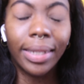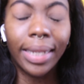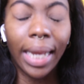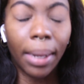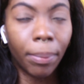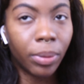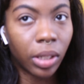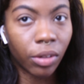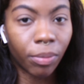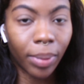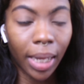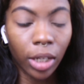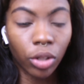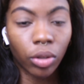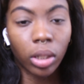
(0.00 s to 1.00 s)
depths of
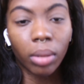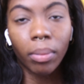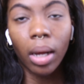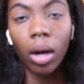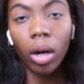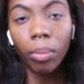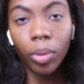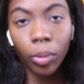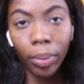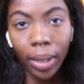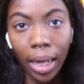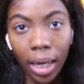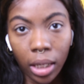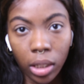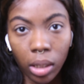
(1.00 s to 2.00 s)
black. So some are blue
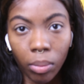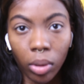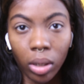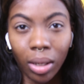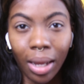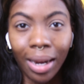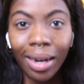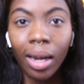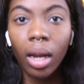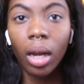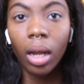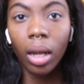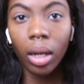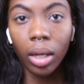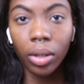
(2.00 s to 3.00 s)
black, some are like
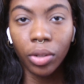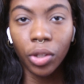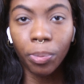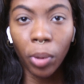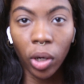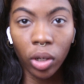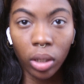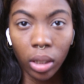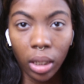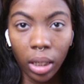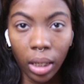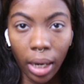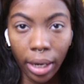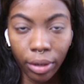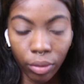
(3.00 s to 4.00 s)
sparkly
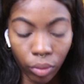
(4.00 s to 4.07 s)
and kind